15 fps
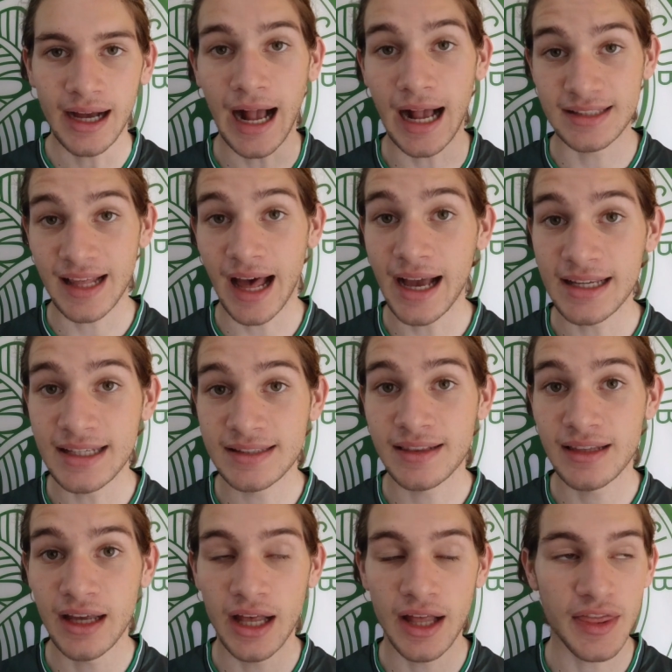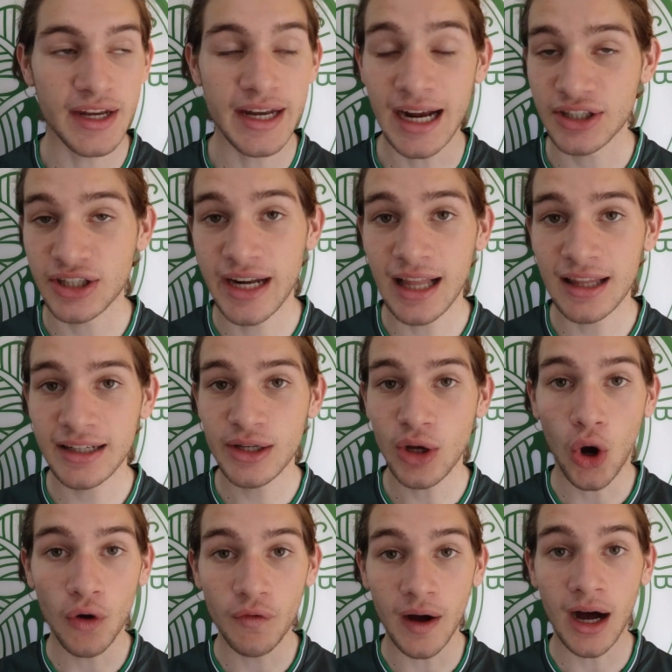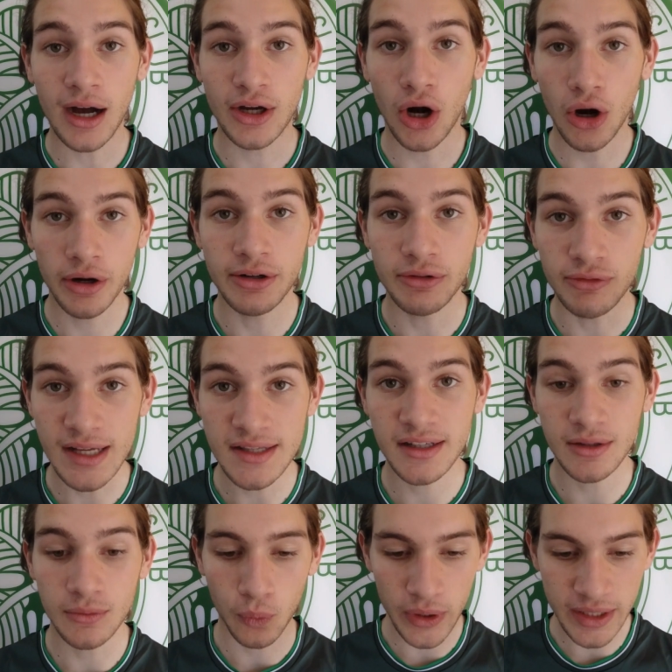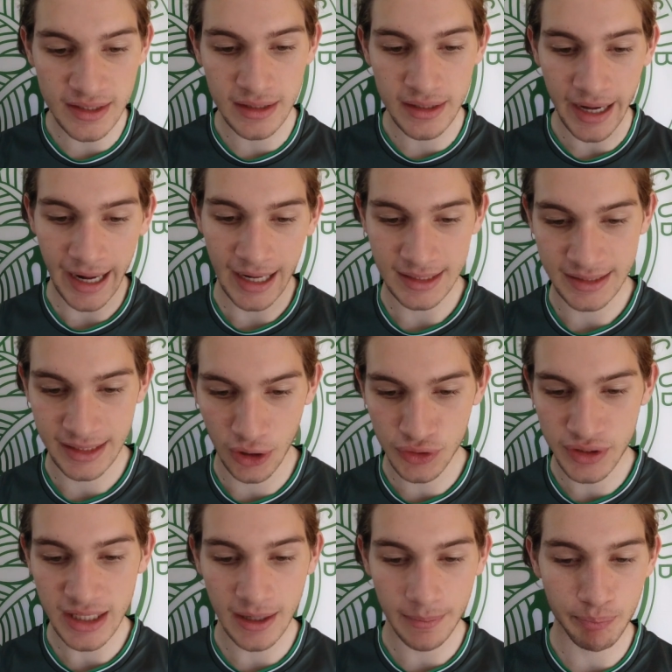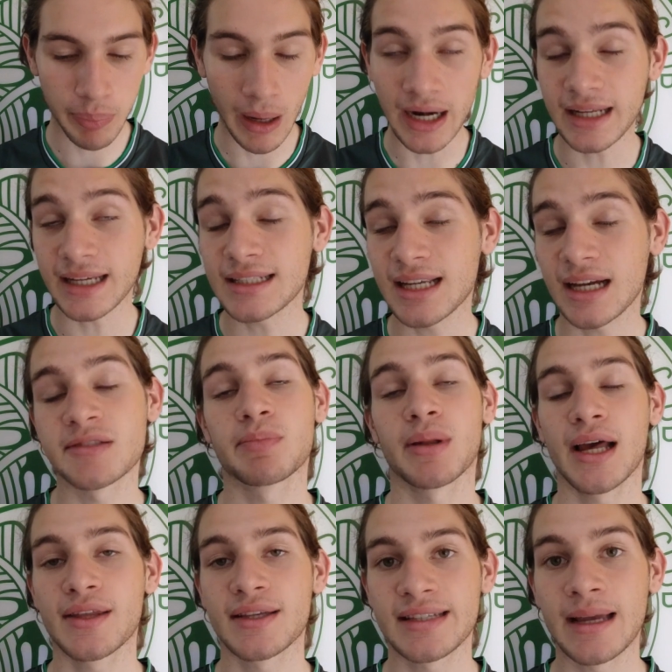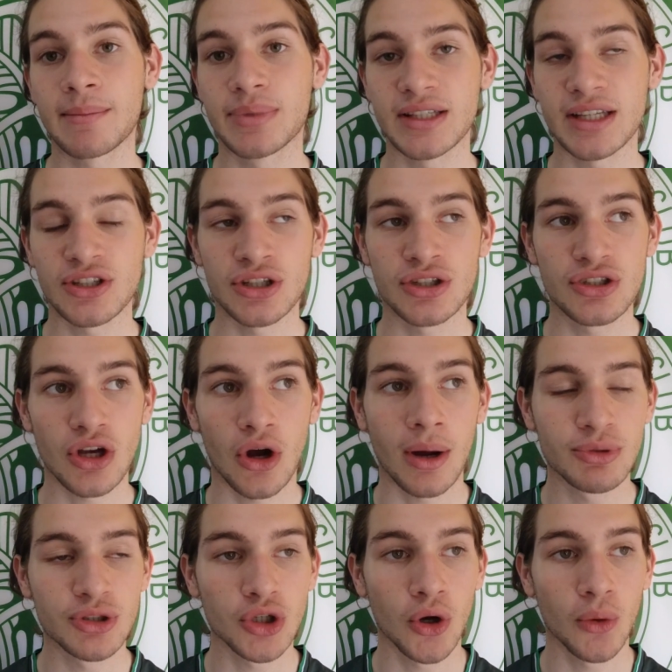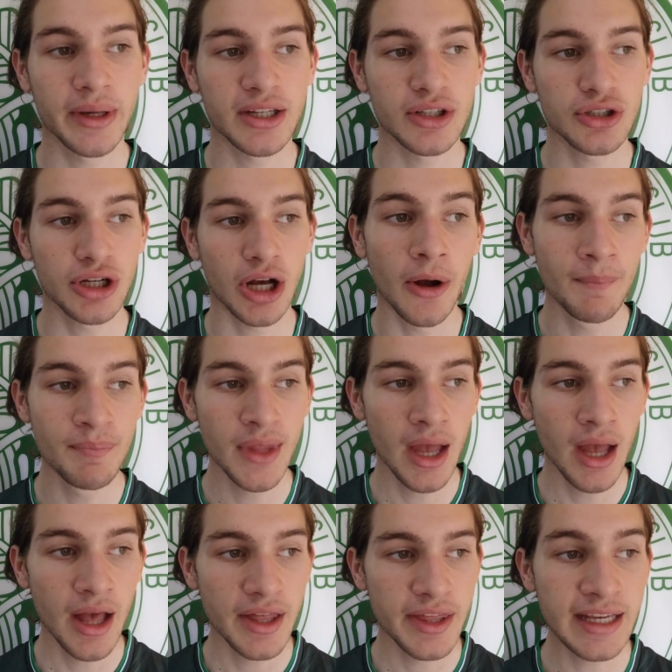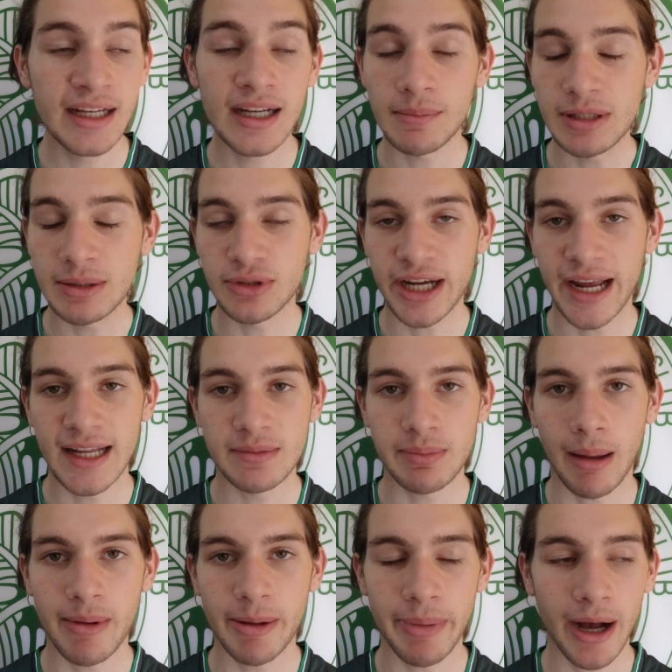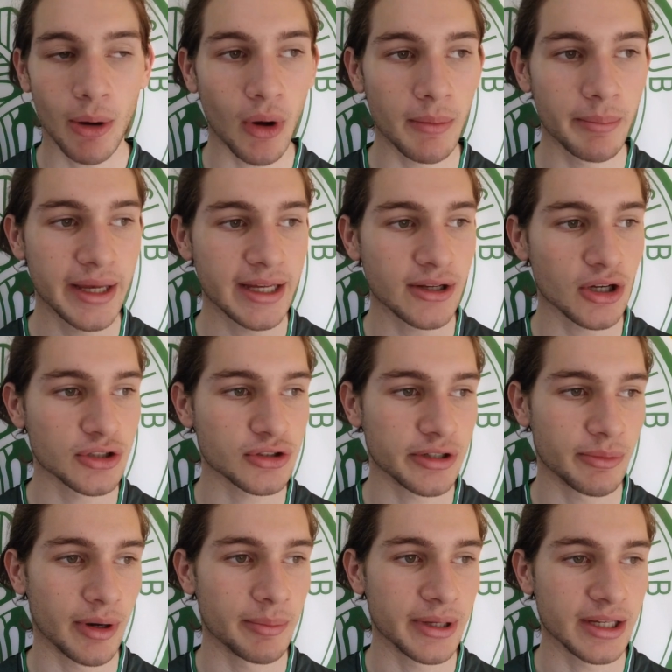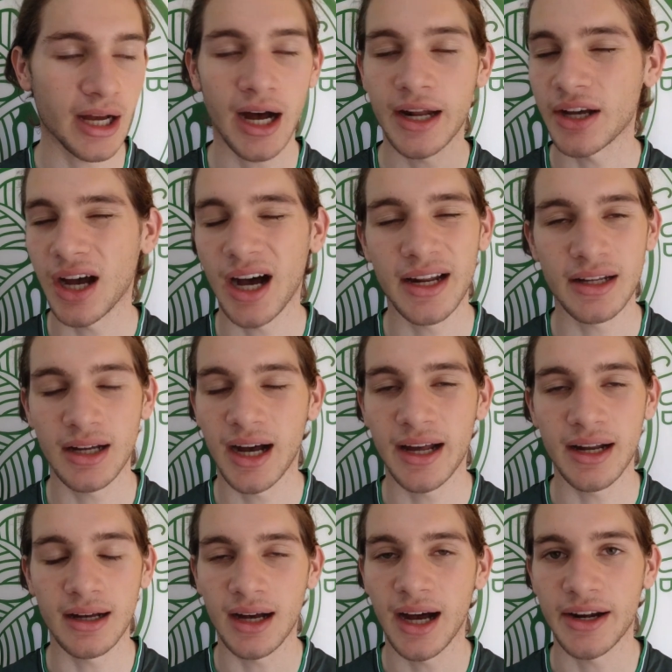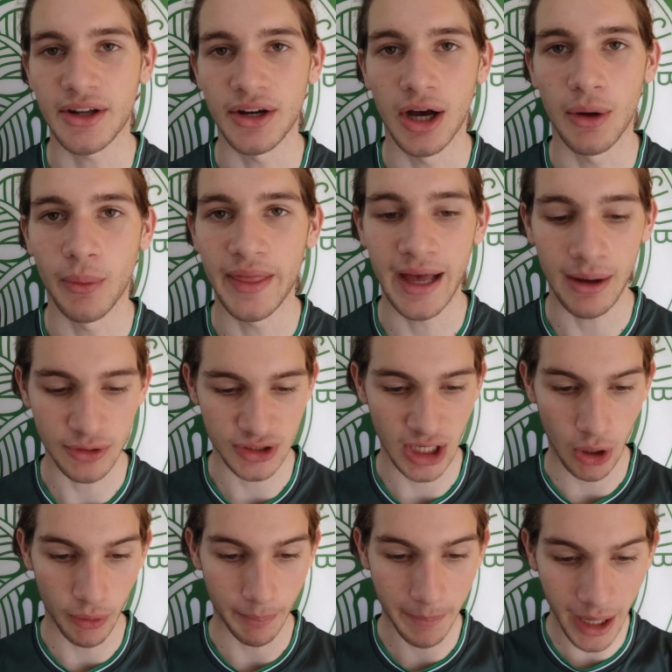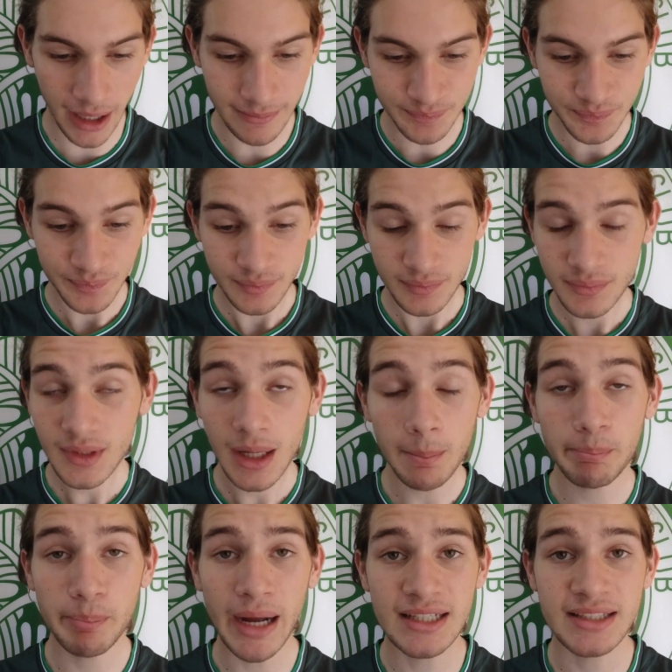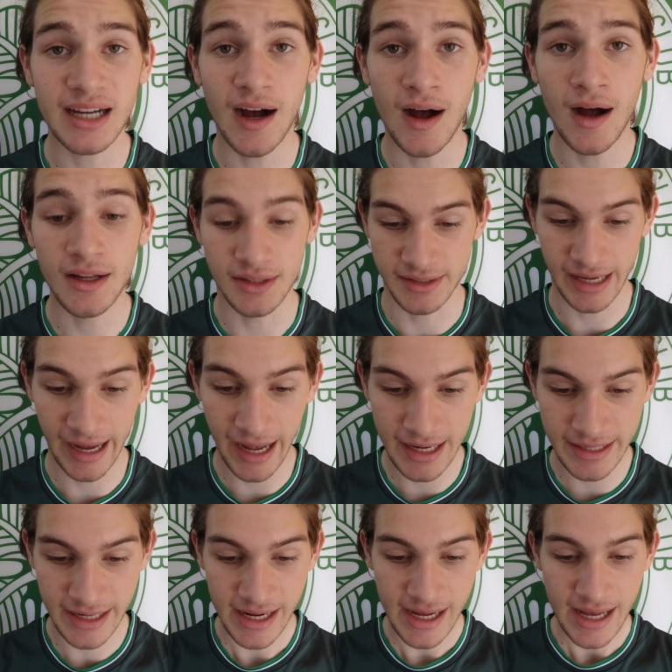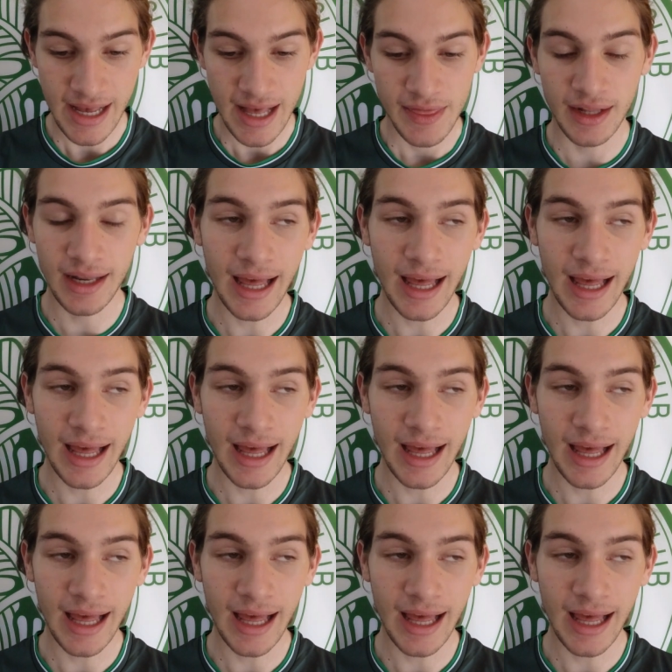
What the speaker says: As that is the nationality of our current resident wizard at Celtic, but he does play the same position, so I'm sure we could, think up some chance maybe about one being Austrian, one being... I don't know where that was going, but back to Hans, and the